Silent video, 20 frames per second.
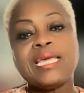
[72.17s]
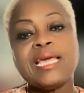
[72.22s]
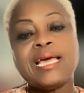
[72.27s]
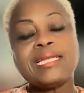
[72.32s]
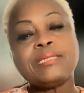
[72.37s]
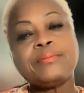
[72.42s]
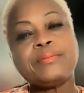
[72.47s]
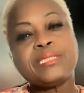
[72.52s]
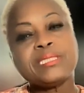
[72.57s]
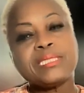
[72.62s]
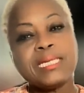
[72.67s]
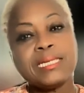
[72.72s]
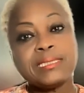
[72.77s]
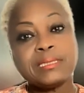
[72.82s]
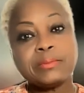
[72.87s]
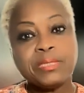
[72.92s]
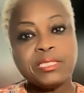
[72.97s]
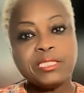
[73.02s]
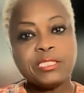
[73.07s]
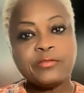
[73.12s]
elements that's
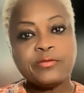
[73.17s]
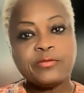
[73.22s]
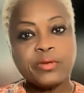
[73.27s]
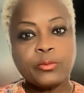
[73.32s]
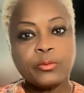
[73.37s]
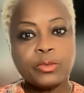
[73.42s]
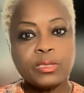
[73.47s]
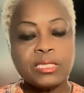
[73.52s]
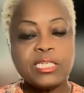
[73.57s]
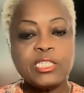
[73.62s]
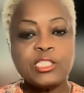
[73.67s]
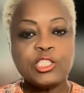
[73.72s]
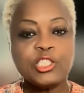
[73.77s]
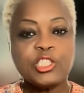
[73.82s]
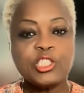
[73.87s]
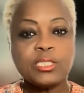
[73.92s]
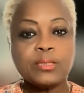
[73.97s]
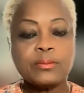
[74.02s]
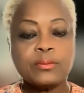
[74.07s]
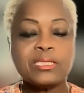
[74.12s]
missing from
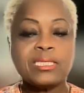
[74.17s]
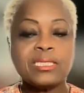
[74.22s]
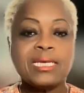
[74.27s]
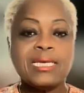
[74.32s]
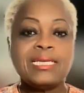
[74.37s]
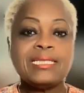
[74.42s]
relationships